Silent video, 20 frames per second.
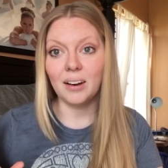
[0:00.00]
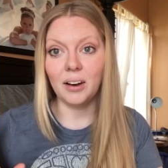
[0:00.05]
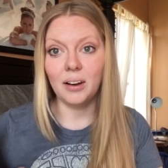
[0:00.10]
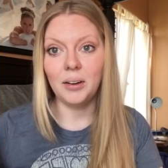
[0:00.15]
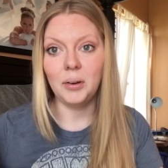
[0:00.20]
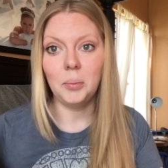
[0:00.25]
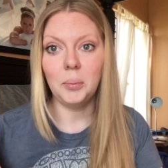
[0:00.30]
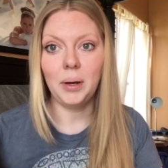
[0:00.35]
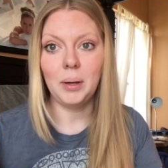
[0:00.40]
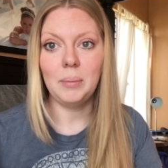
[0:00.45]

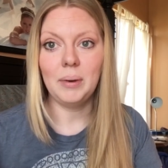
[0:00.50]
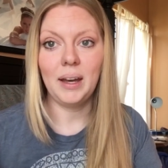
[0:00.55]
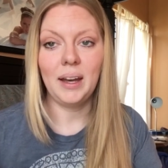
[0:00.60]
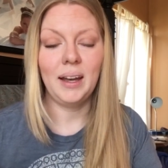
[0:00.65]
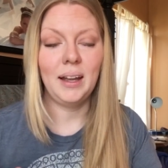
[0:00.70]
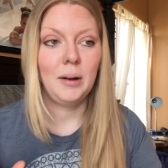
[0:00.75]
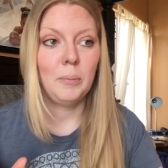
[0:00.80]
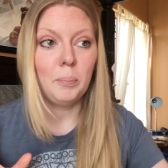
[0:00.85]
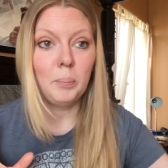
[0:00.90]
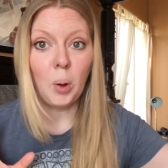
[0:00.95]
on my
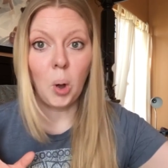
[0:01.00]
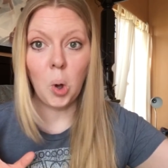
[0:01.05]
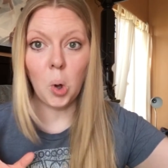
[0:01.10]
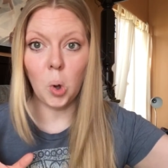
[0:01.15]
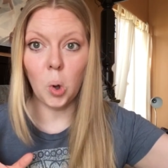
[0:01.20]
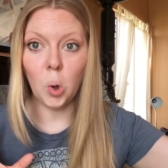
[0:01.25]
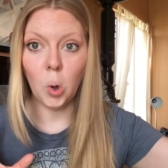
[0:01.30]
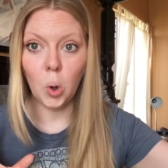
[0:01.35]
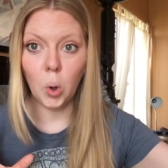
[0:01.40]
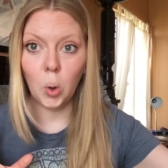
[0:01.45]
bed
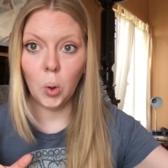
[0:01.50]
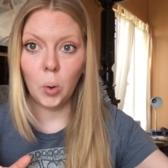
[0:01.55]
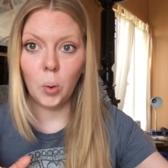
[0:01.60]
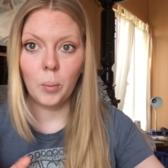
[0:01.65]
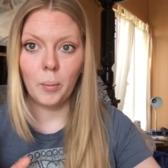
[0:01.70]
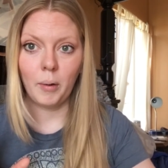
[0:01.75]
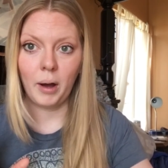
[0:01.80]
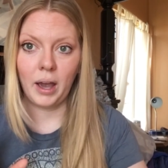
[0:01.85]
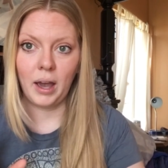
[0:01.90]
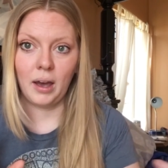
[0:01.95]

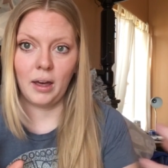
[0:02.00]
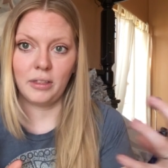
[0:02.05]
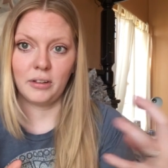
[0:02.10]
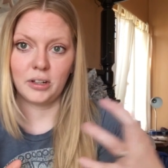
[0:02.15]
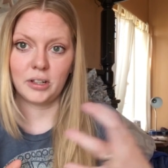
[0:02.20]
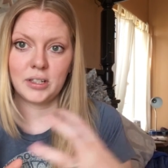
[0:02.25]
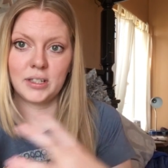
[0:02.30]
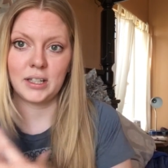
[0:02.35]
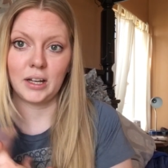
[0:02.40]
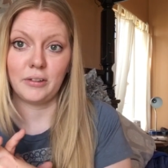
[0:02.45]
pull my
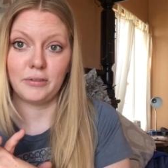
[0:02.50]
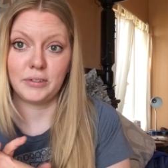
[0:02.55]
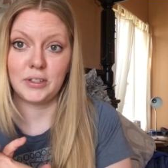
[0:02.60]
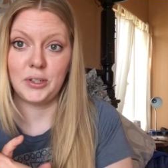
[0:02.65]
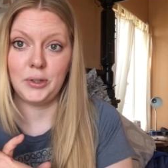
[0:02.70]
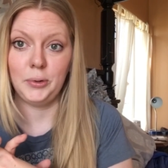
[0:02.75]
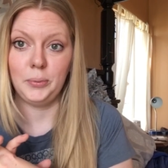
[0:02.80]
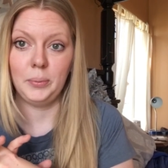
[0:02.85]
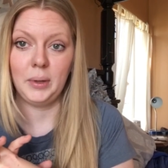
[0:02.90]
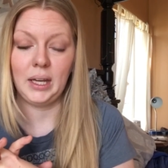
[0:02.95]
other self
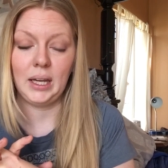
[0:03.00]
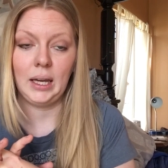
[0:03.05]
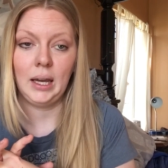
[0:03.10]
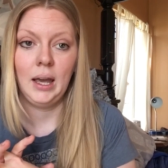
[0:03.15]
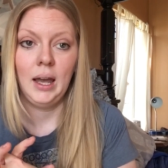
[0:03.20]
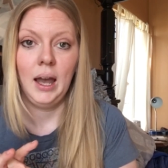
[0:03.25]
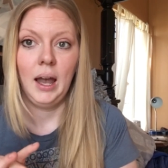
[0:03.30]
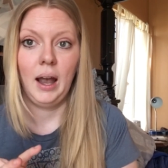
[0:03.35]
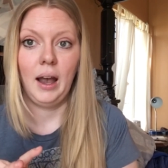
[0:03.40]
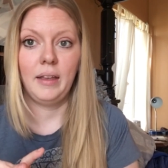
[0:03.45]
to me.
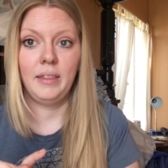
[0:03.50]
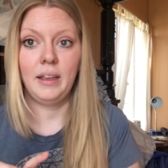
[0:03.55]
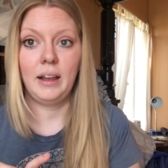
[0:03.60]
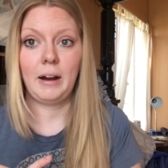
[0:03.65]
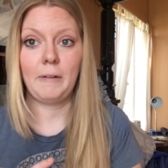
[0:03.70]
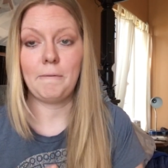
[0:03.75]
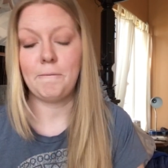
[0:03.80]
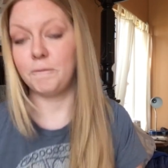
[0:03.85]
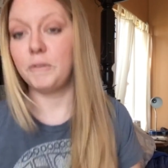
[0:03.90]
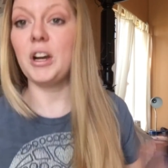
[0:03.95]
And
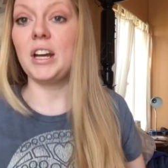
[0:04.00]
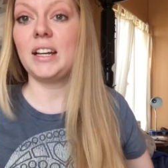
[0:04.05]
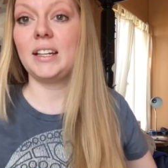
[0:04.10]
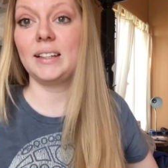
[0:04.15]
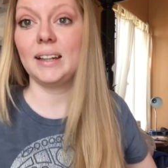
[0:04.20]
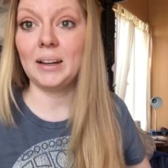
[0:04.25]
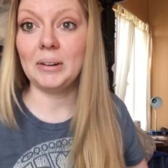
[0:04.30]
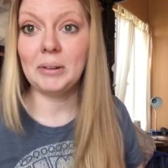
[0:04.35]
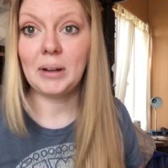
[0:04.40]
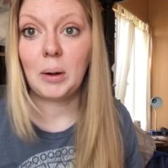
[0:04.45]
then I
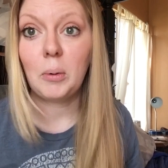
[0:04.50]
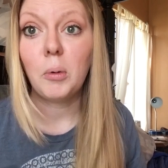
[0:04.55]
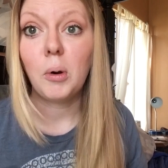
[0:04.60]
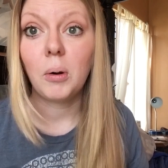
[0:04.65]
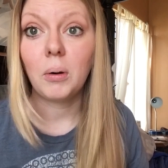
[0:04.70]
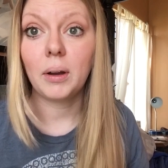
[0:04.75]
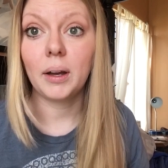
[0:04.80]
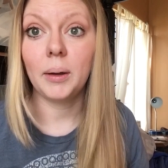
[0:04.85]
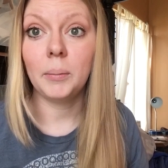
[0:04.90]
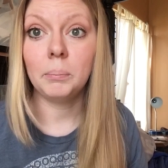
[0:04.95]
freaked out and I
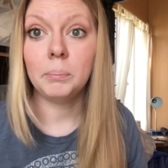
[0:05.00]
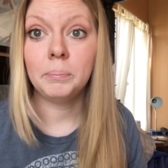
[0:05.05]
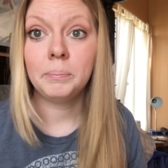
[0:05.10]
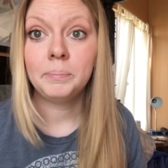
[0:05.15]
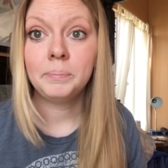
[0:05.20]
woke up.